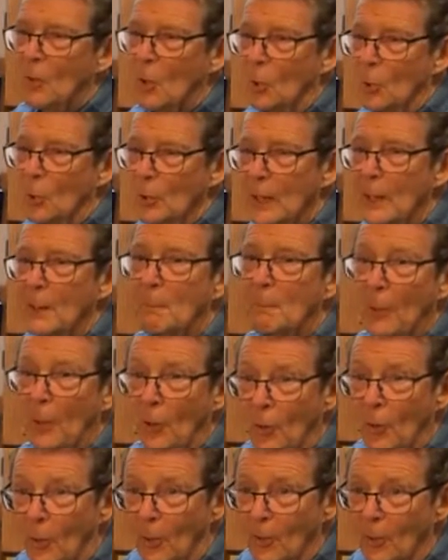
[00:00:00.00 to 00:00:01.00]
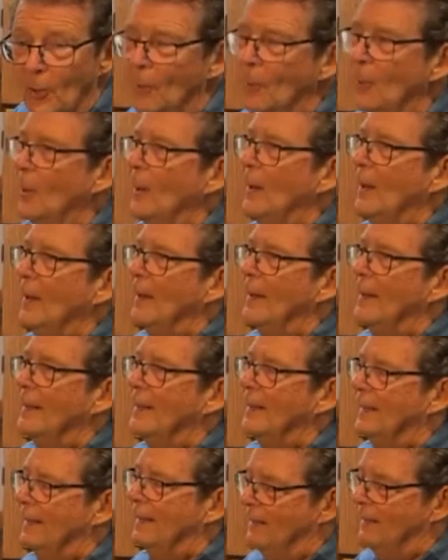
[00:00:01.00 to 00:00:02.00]
Golding Pearl
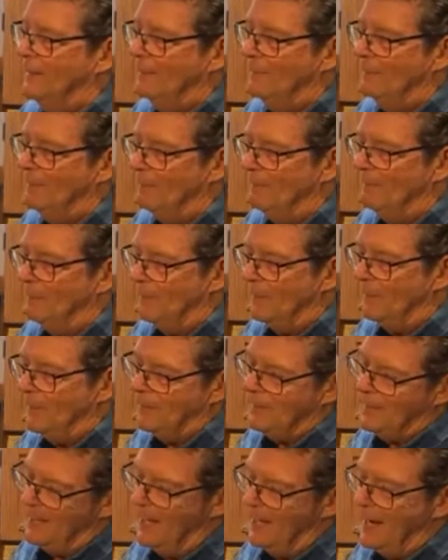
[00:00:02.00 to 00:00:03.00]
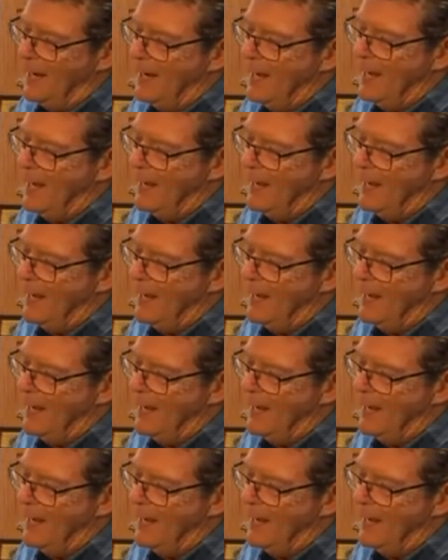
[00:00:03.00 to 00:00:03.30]
that I